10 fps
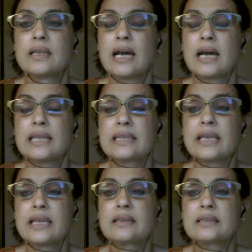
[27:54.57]
I
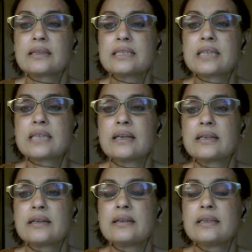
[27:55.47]
think this
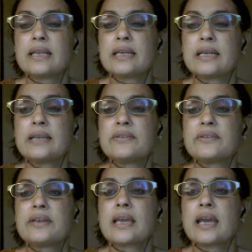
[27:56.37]
article that
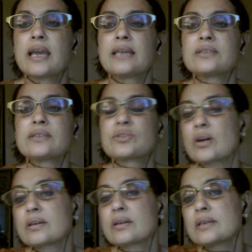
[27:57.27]
Enrique has
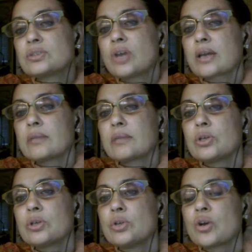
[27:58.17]
is talking about
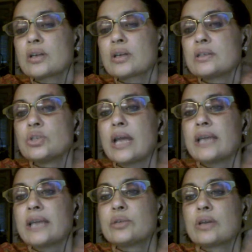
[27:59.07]
New Yorker, July
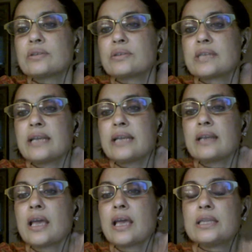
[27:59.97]
2008,
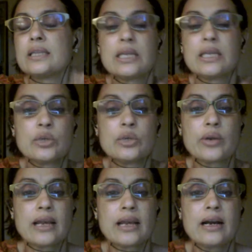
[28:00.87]
the
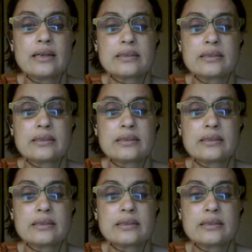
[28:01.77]
Eureka Hunt.